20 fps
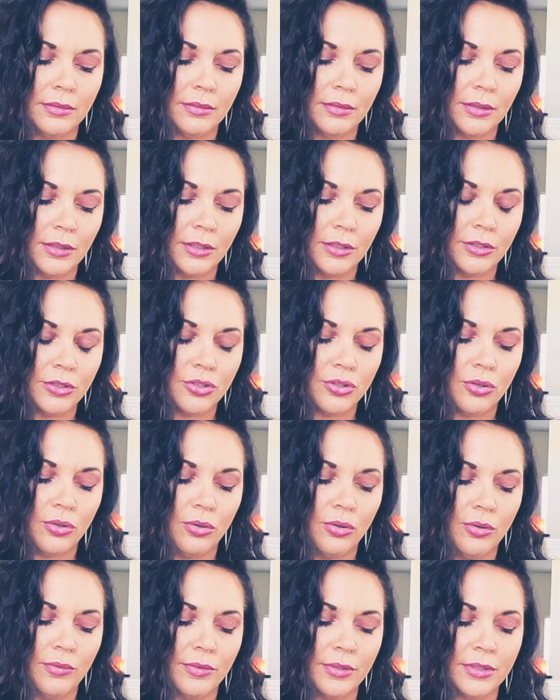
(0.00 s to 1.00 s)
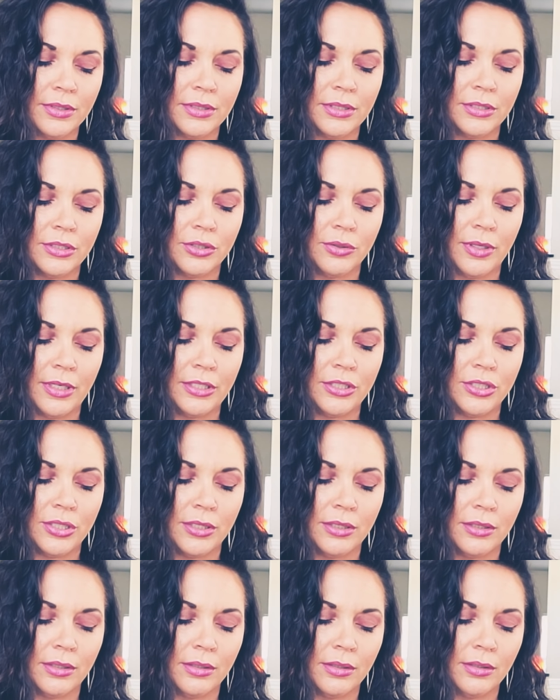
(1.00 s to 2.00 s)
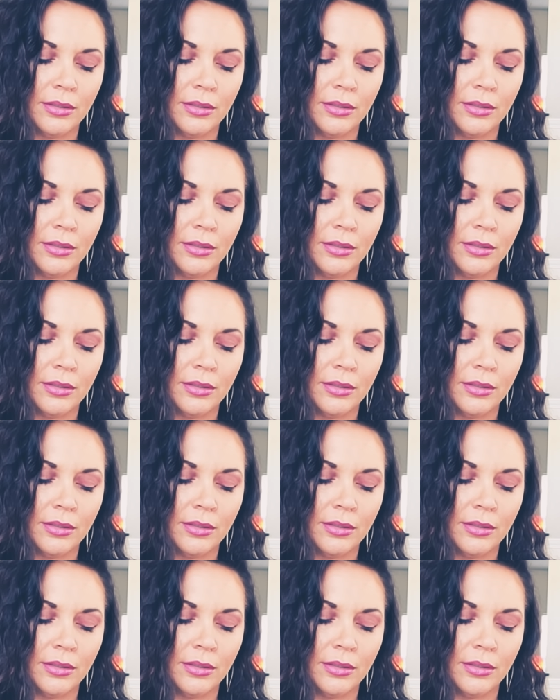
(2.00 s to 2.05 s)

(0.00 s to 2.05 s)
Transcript: the control over the situation.